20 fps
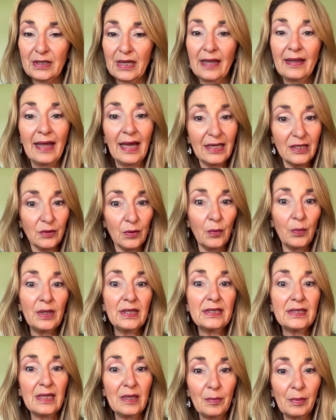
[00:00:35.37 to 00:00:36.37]
And that's what we
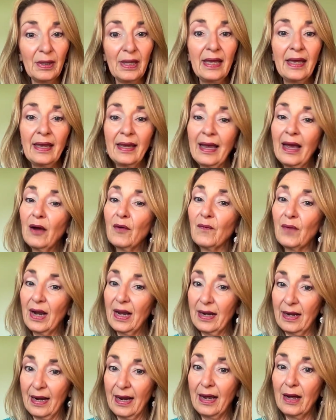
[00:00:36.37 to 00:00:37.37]
see playing out
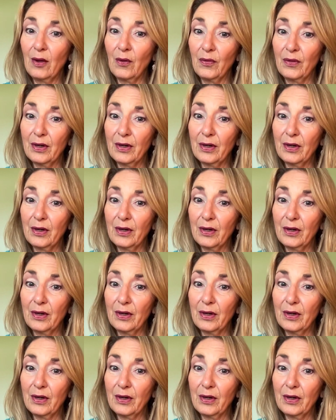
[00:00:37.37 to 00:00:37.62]
right now.